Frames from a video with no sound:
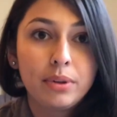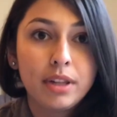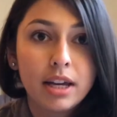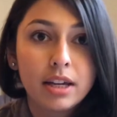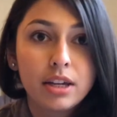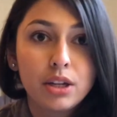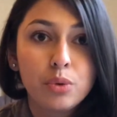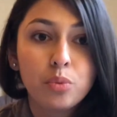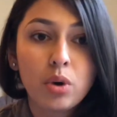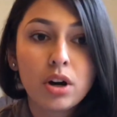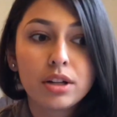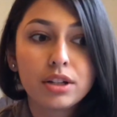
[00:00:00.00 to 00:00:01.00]
Like, you
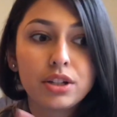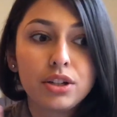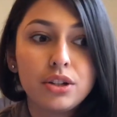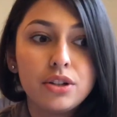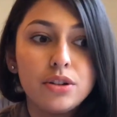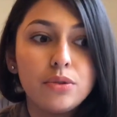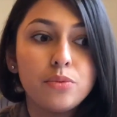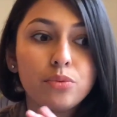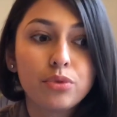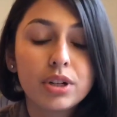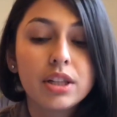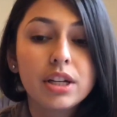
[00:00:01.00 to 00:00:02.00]
want to
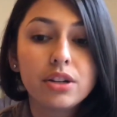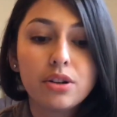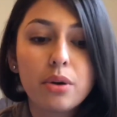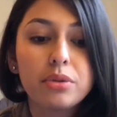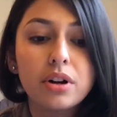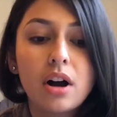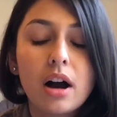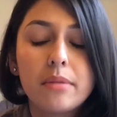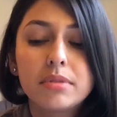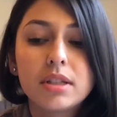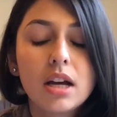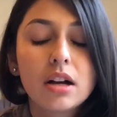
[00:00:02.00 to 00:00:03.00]
really know the
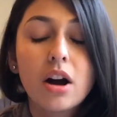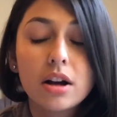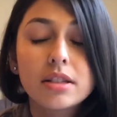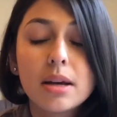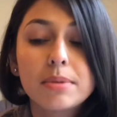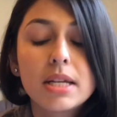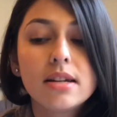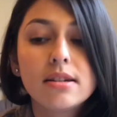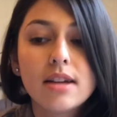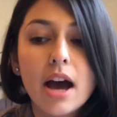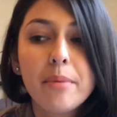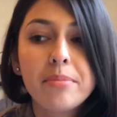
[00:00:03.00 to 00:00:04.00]
concepts in
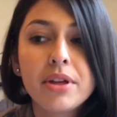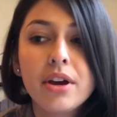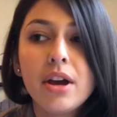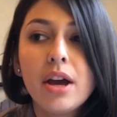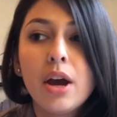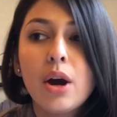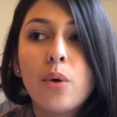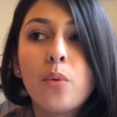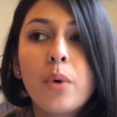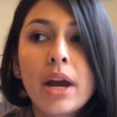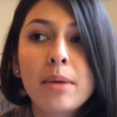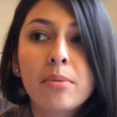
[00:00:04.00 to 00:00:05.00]
depth
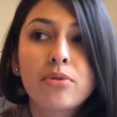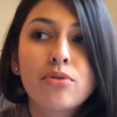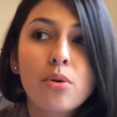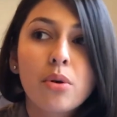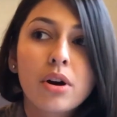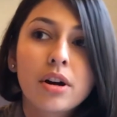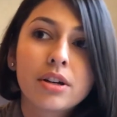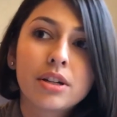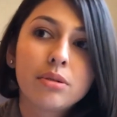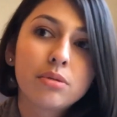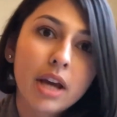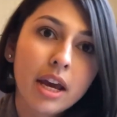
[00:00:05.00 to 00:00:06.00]
way before
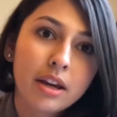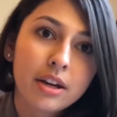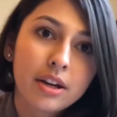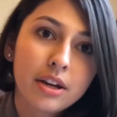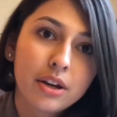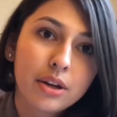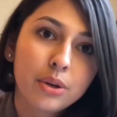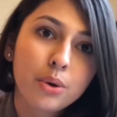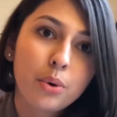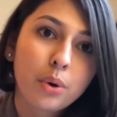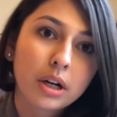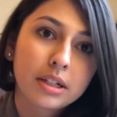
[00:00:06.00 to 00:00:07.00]
you take
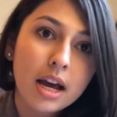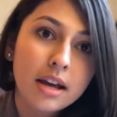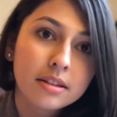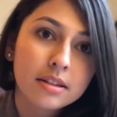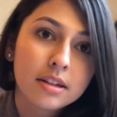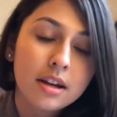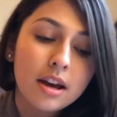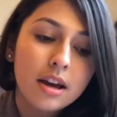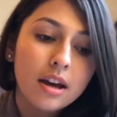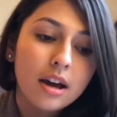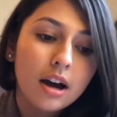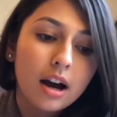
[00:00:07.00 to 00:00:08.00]
your test,
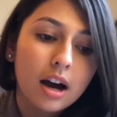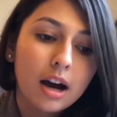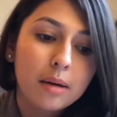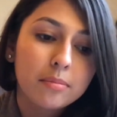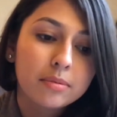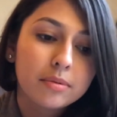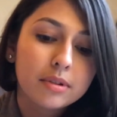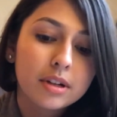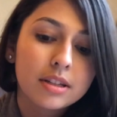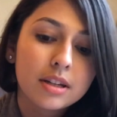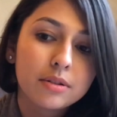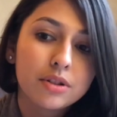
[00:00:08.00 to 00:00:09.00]

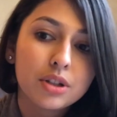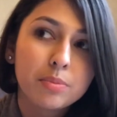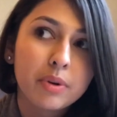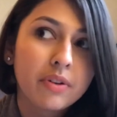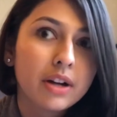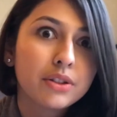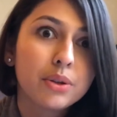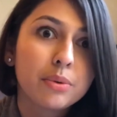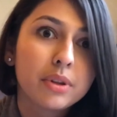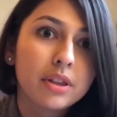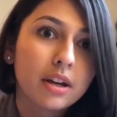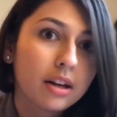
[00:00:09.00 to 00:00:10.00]
because it just provides you
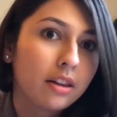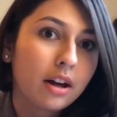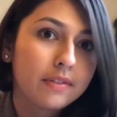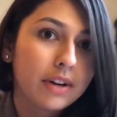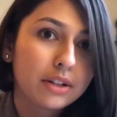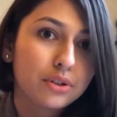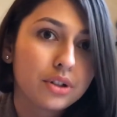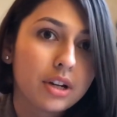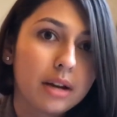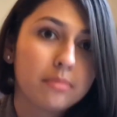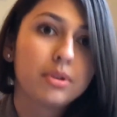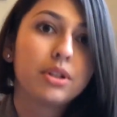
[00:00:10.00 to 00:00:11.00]
with a lot of extra
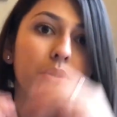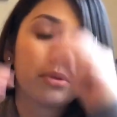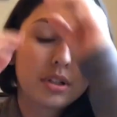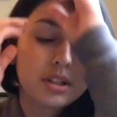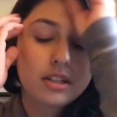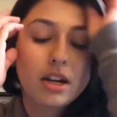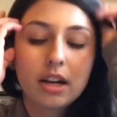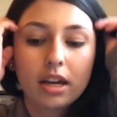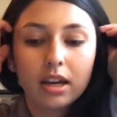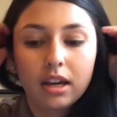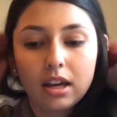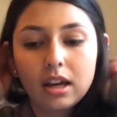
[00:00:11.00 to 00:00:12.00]
time too to study